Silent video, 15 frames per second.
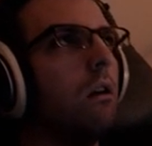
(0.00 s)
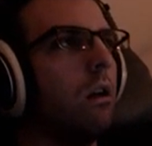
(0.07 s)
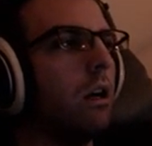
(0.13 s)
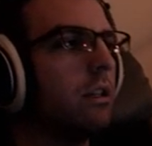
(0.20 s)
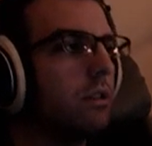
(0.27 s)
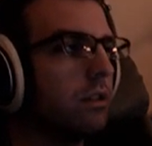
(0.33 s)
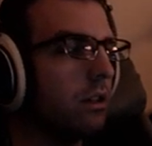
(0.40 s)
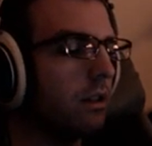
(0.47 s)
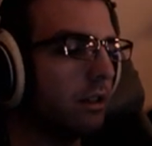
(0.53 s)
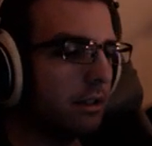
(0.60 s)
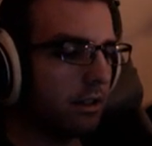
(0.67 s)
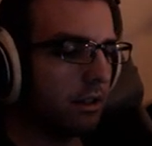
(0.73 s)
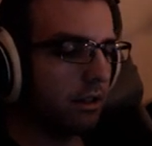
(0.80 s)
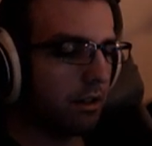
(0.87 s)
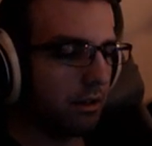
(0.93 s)
As long as
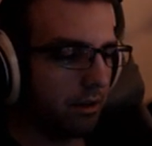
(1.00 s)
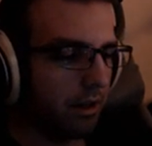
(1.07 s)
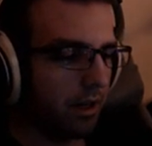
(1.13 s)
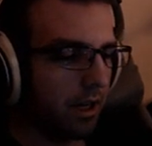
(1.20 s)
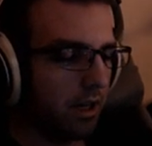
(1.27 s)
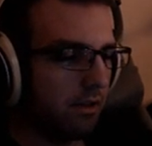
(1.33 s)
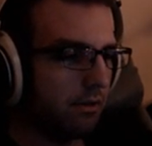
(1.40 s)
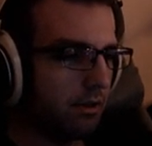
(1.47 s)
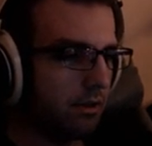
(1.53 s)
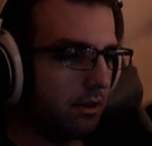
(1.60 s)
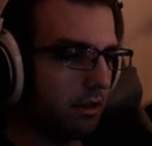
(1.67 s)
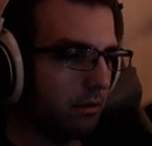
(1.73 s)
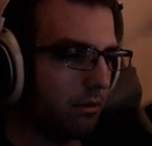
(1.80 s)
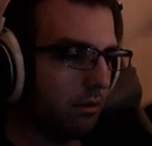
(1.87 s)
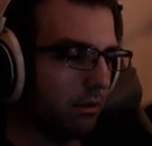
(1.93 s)
they're creative is the
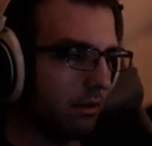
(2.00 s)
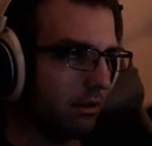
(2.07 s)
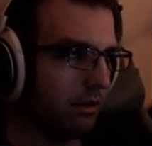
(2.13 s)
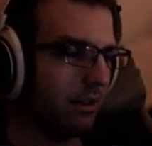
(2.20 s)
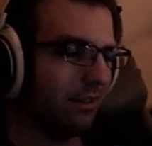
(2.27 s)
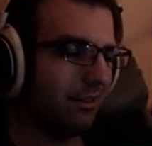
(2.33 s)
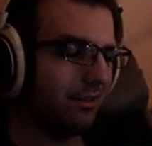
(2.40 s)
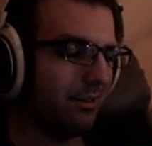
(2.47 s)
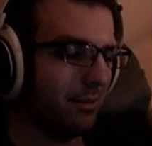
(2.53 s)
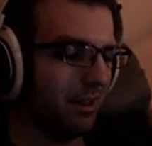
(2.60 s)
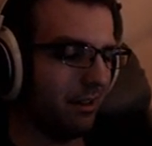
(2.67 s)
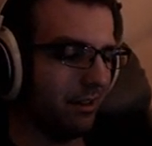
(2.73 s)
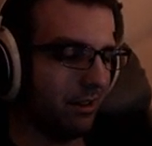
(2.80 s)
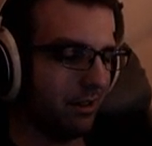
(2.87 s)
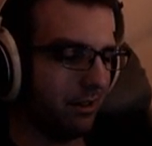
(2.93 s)
important thing for me,
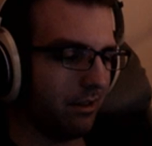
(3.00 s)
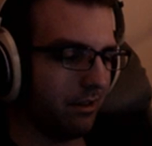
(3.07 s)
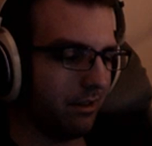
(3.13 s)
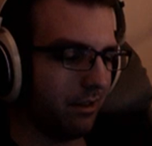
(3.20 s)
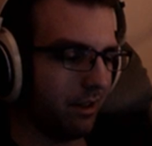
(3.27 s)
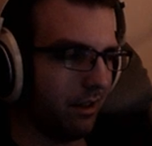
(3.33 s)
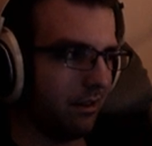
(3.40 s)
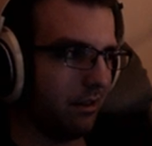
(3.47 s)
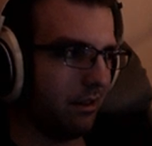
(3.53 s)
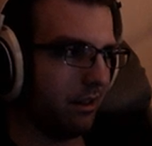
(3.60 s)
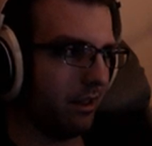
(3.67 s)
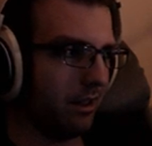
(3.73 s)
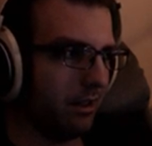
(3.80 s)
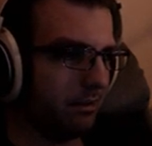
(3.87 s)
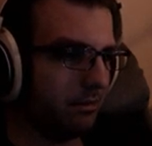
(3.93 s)
though, at the end of the
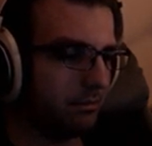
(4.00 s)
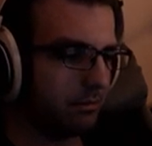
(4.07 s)
day.